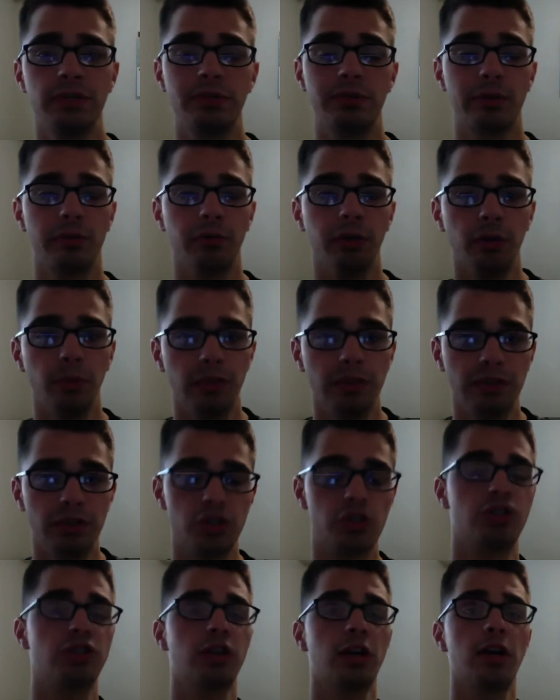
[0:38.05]
so I really wanted
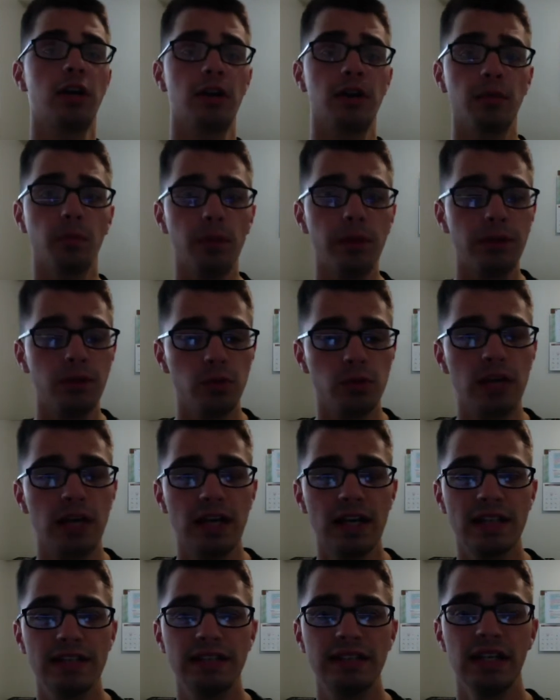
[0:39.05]
to share it with you
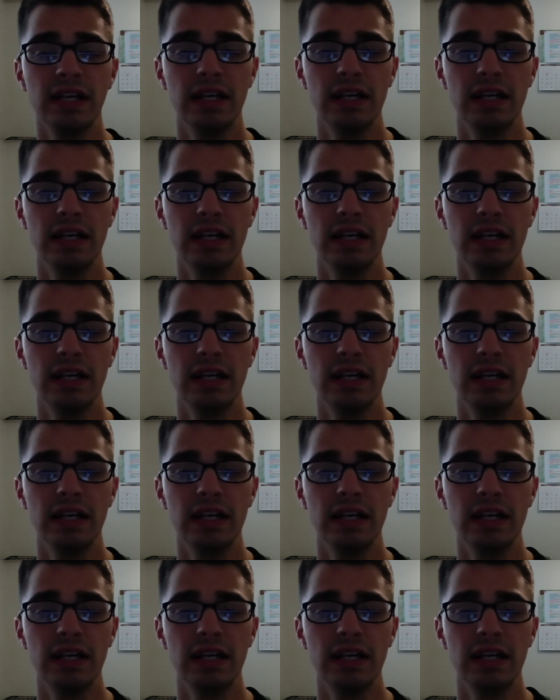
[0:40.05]
guys